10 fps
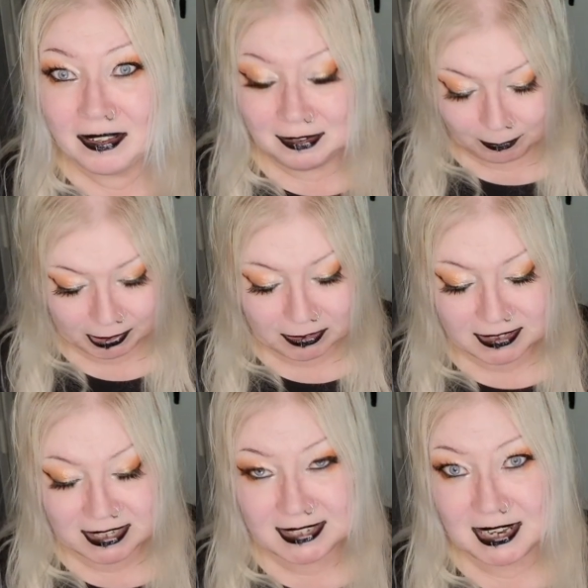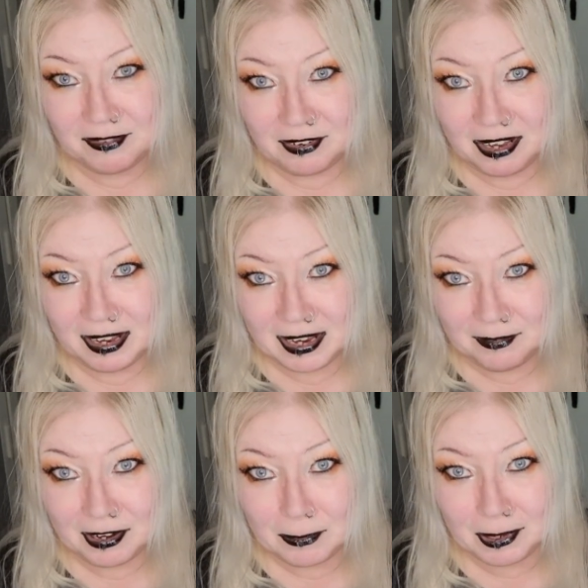Because that's the same
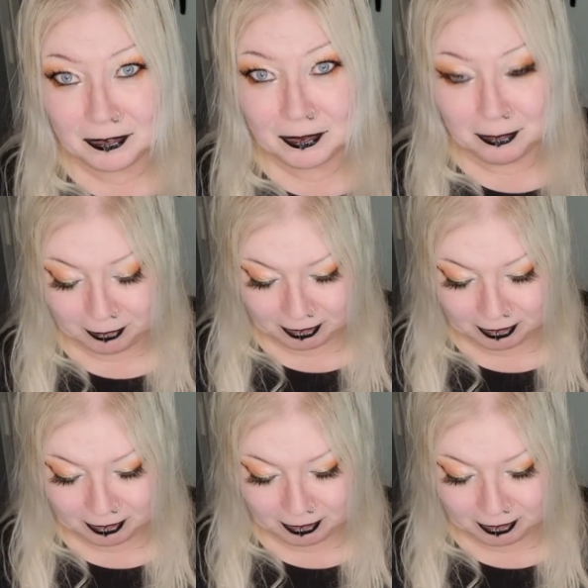environment too.